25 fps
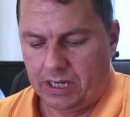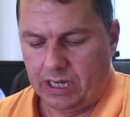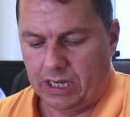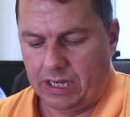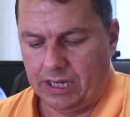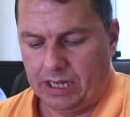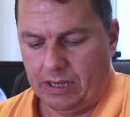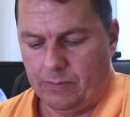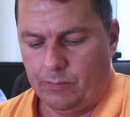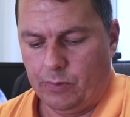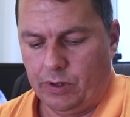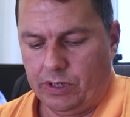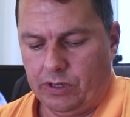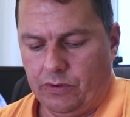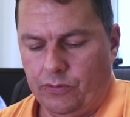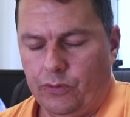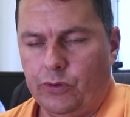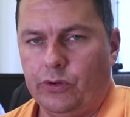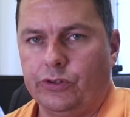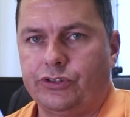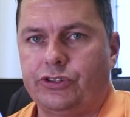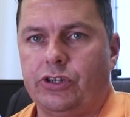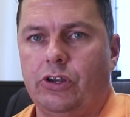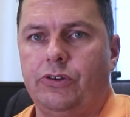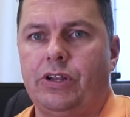And then what you've
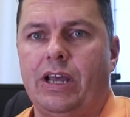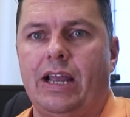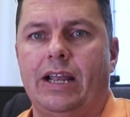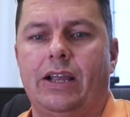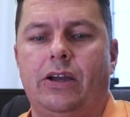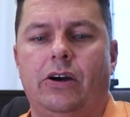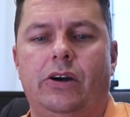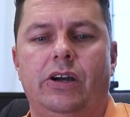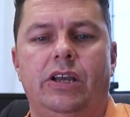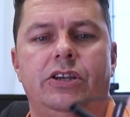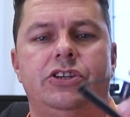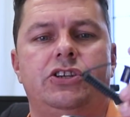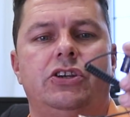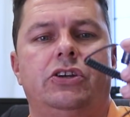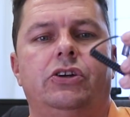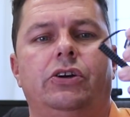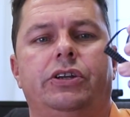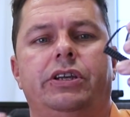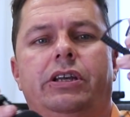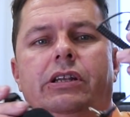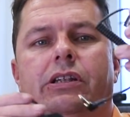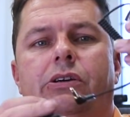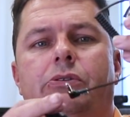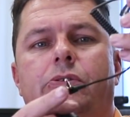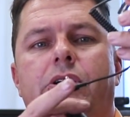also then got is you've
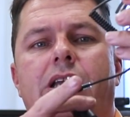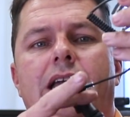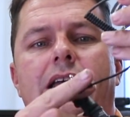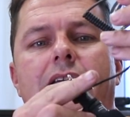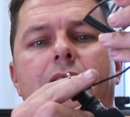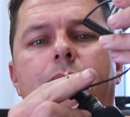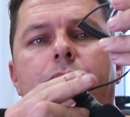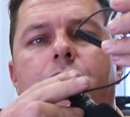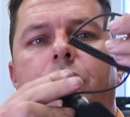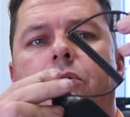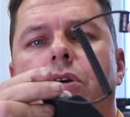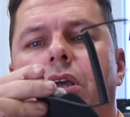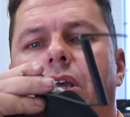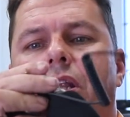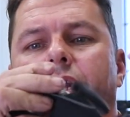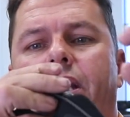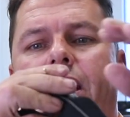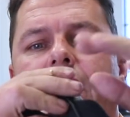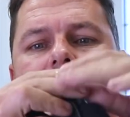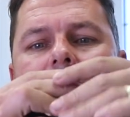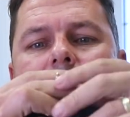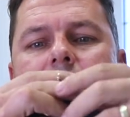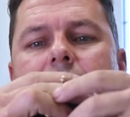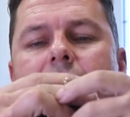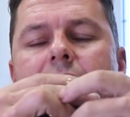got your little cable
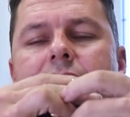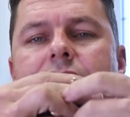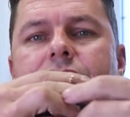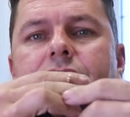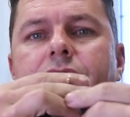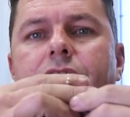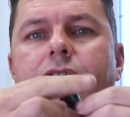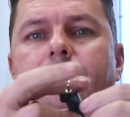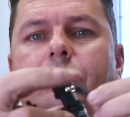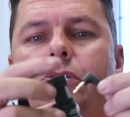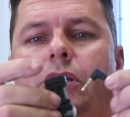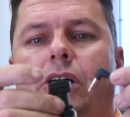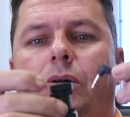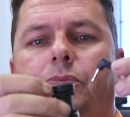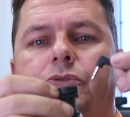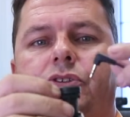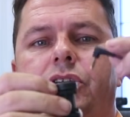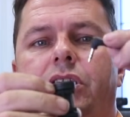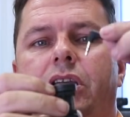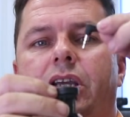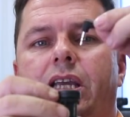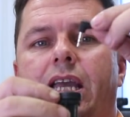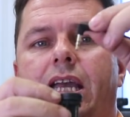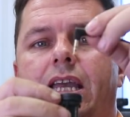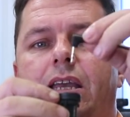that connects it all up.
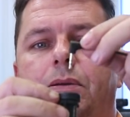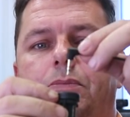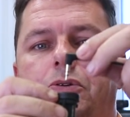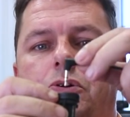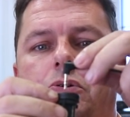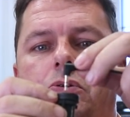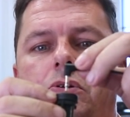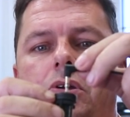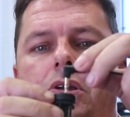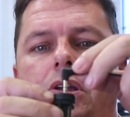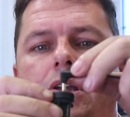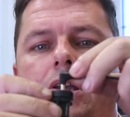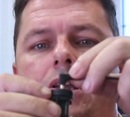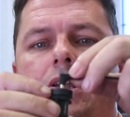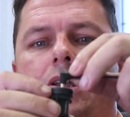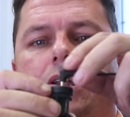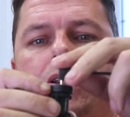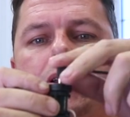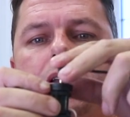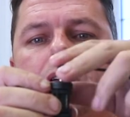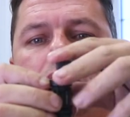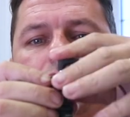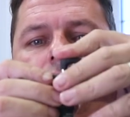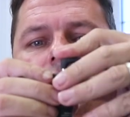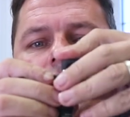So your cable
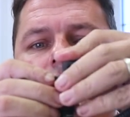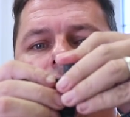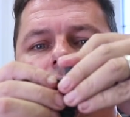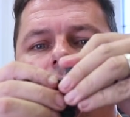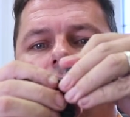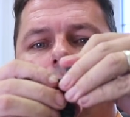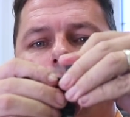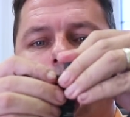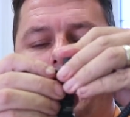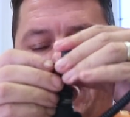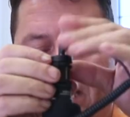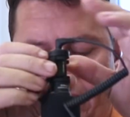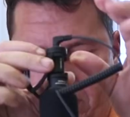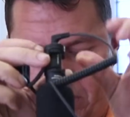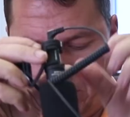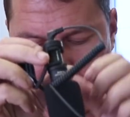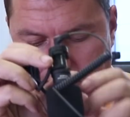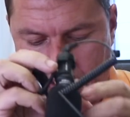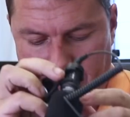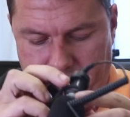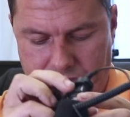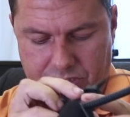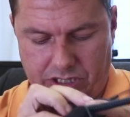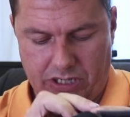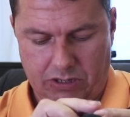goes into the back
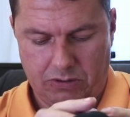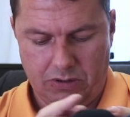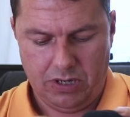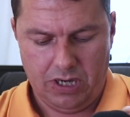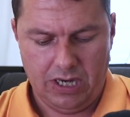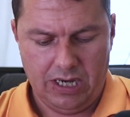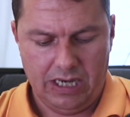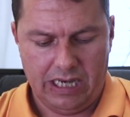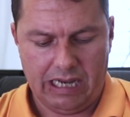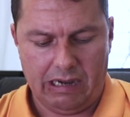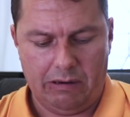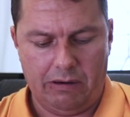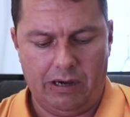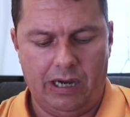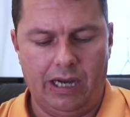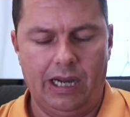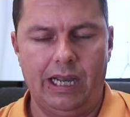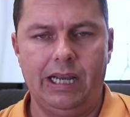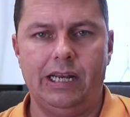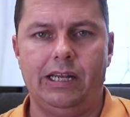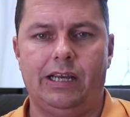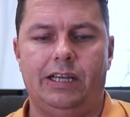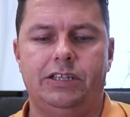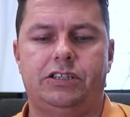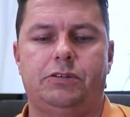like so. Now
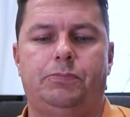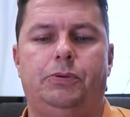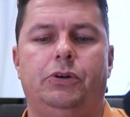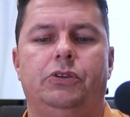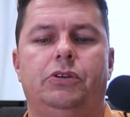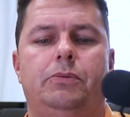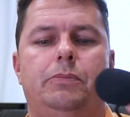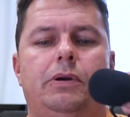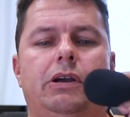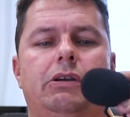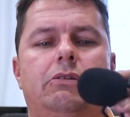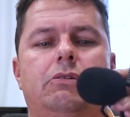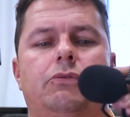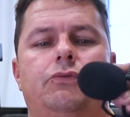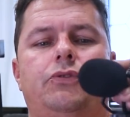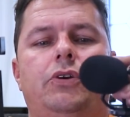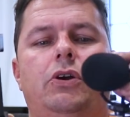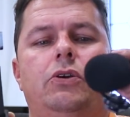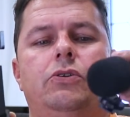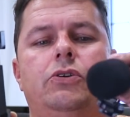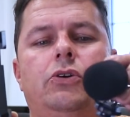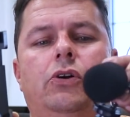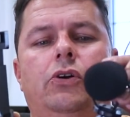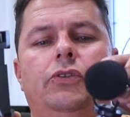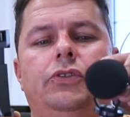I like to put the
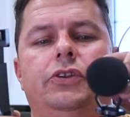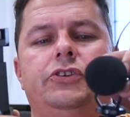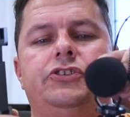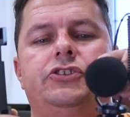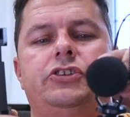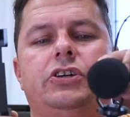microphone on the